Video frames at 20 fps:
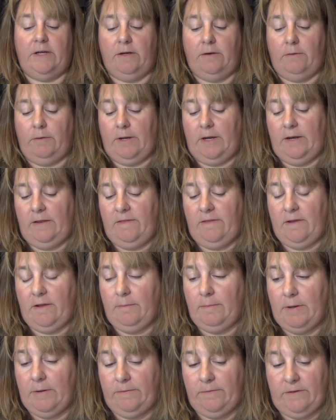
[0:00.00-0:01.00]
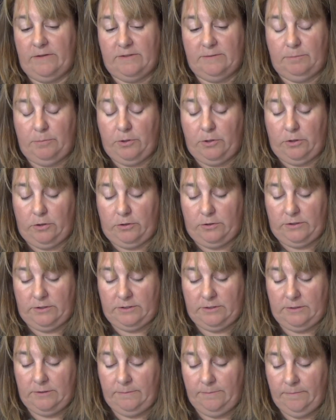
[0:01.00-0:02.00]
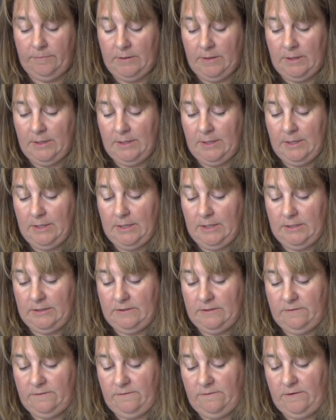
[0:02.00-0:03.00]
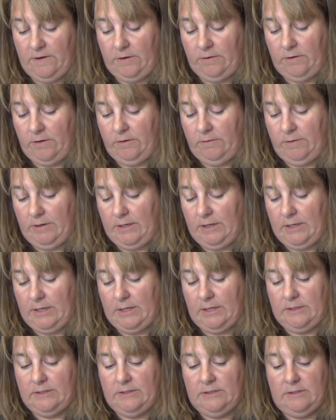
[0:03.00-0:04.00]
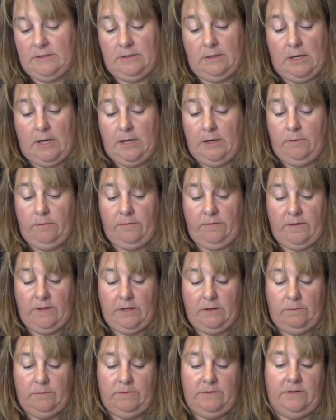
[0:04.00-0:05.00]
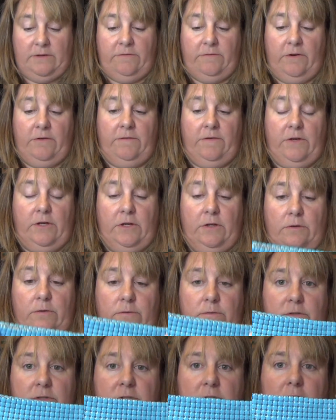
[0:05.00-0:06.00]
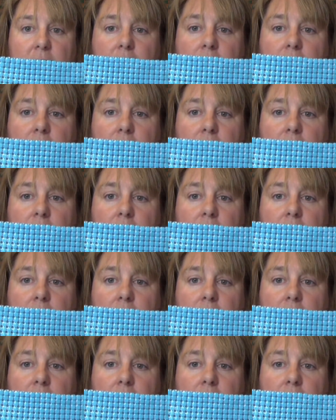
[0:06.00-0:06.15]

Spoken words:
out anything about this purse. It's very unique. I don't think it was ever even used.